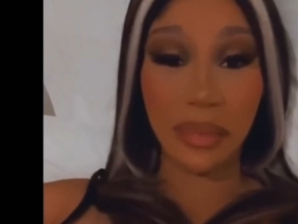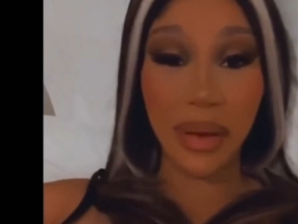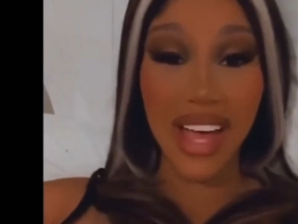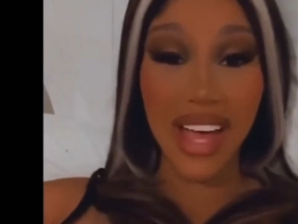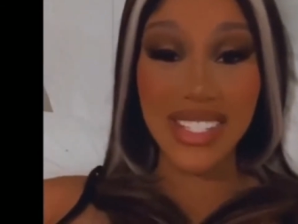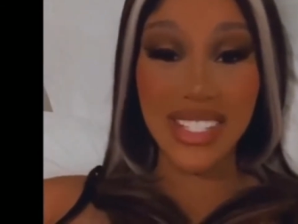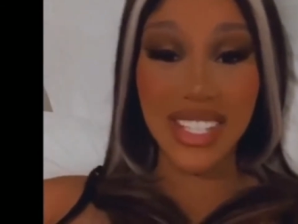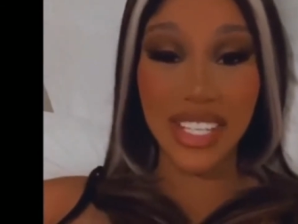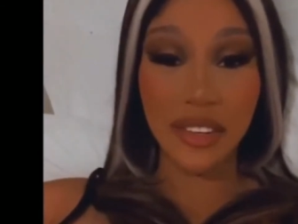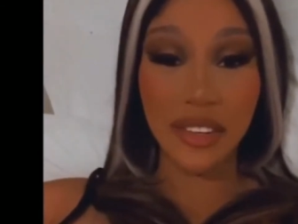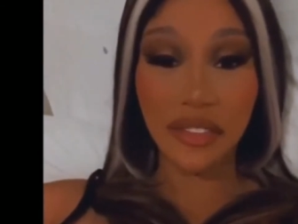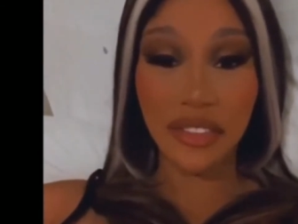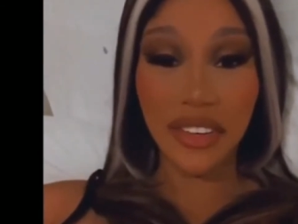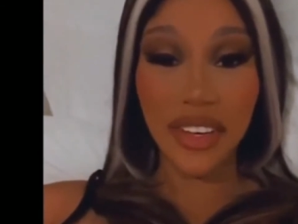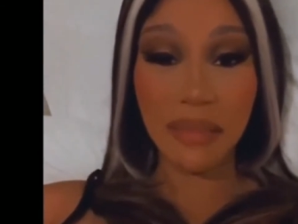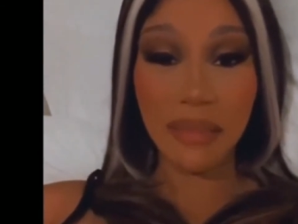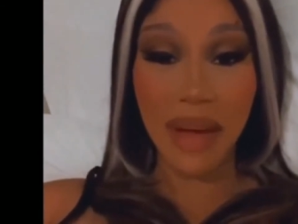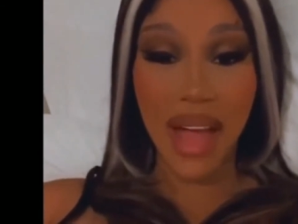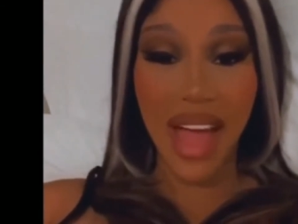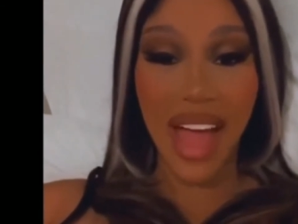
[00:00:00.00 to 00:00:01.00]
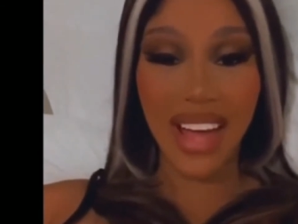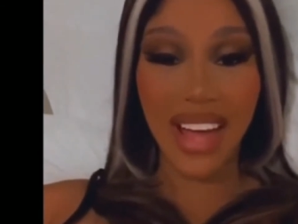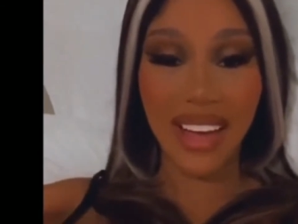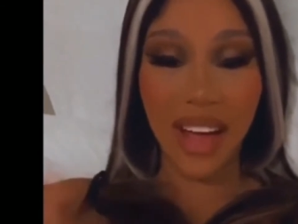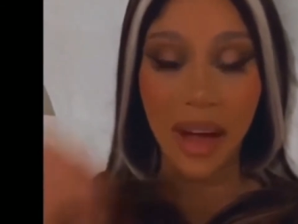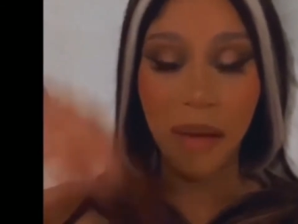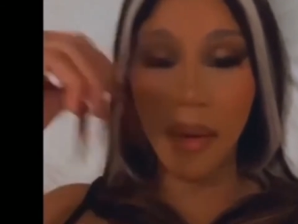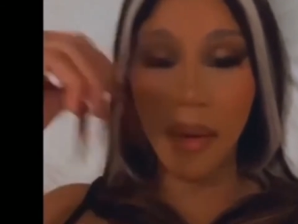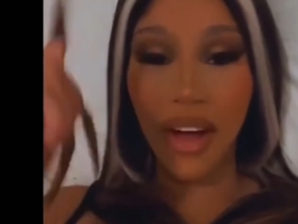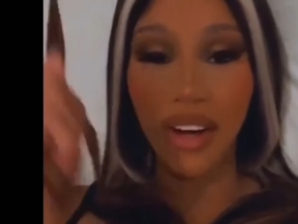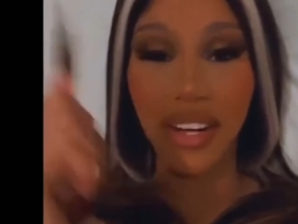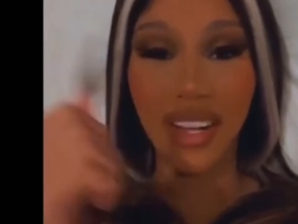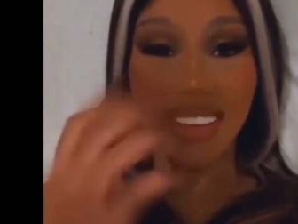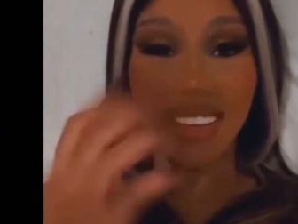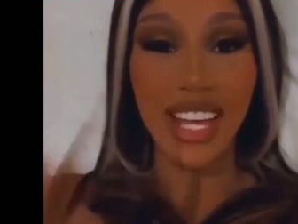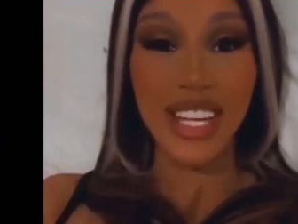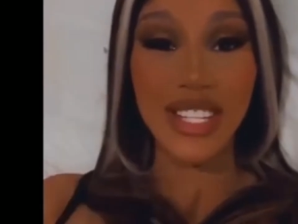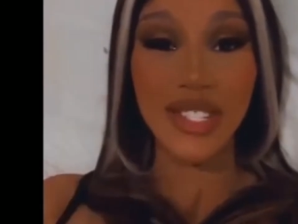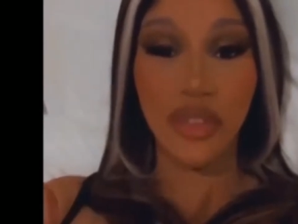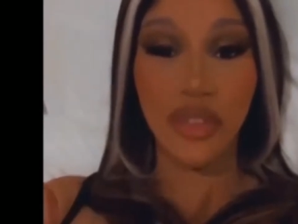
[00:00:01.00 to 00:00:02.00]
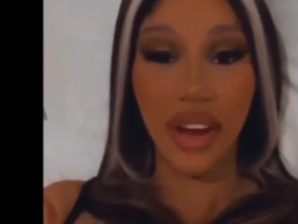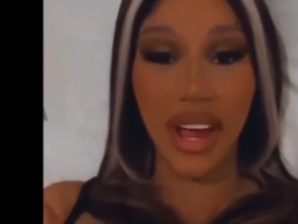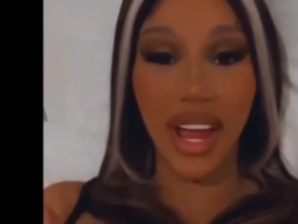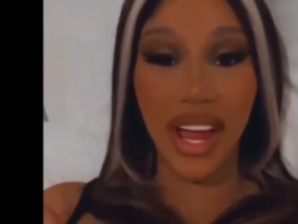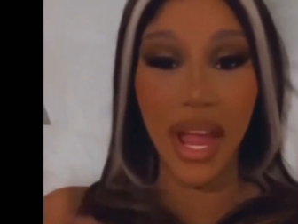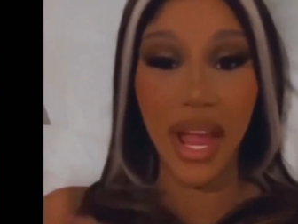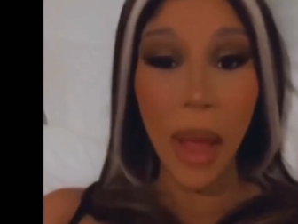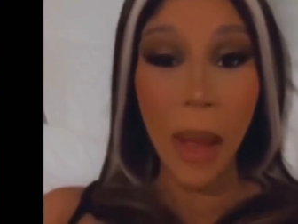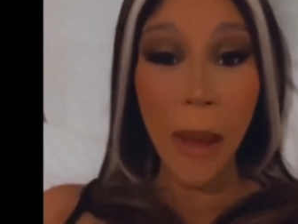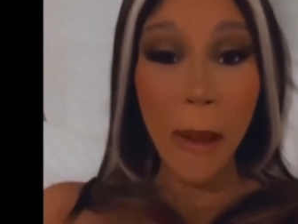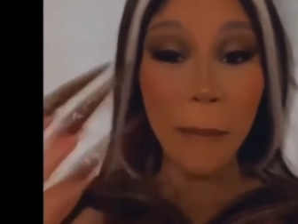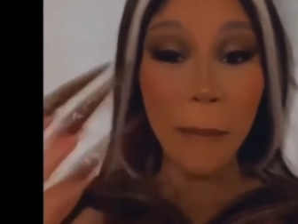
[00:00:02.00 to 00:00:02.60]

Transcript: positive feedback about it, that's great.